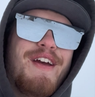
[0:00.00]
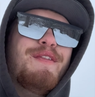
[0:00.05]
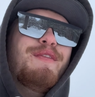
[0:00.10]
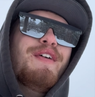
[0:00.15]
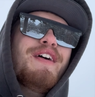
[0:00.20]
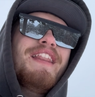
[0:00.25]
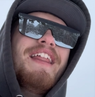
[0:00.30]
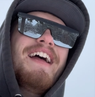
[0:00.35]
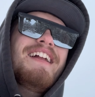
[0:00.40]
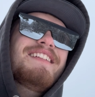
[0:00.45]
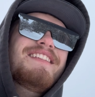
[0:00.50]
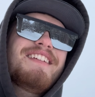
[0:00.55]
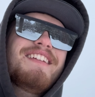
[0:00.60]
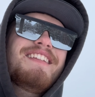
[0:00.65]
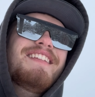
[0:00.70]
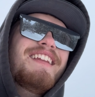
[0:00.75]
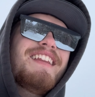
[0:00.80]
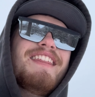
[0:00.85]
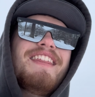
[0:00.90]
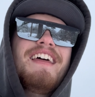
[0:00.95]
but that's
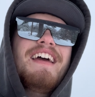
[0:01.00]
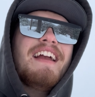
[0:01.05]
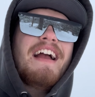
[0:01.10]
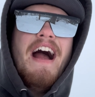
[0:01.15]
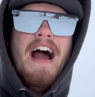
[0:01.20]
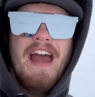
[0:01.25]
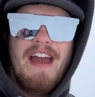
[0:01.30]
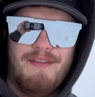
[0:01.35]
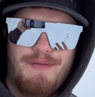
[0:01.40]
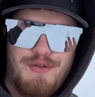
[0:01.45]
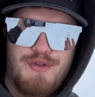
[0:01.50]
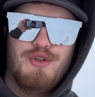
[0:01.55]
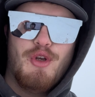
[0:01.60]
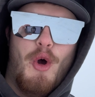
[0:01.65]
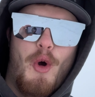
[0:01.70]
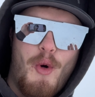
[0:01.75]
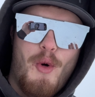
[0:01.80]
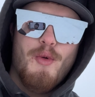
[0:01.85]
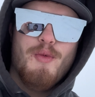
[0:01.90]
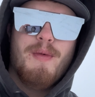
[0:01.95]
just the thing. I have
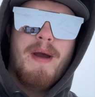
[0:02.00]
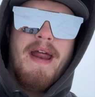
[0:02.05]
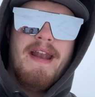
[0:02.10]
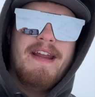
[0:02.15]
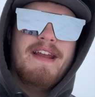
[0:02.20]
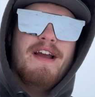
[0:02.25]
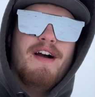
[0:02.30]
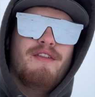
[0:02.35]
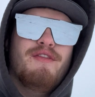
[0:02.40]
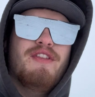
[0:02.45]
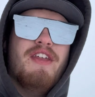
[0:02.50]
so many of